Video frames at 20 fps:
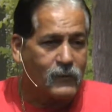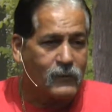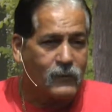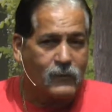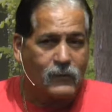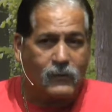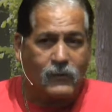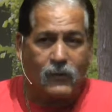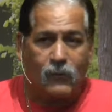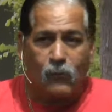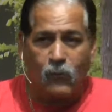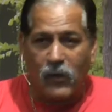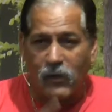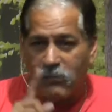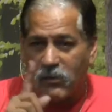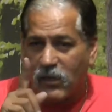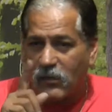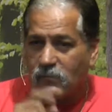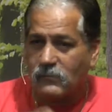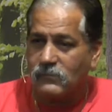Okay, wait a
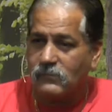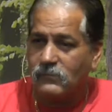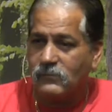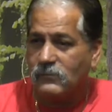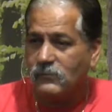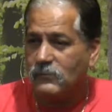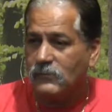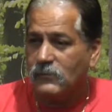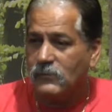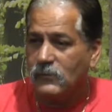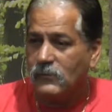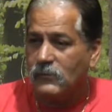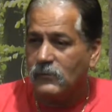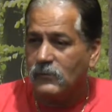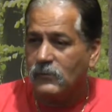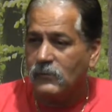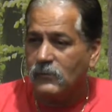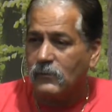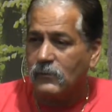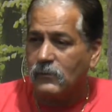minute.
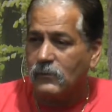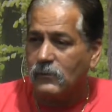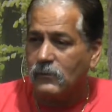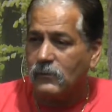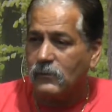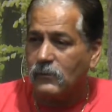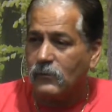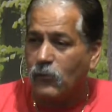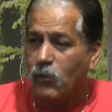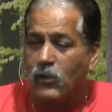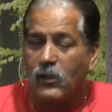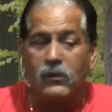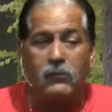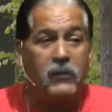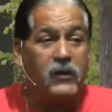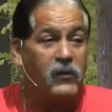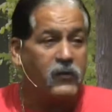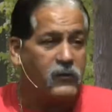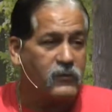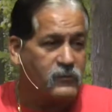Look in the
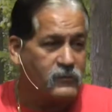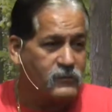mirror.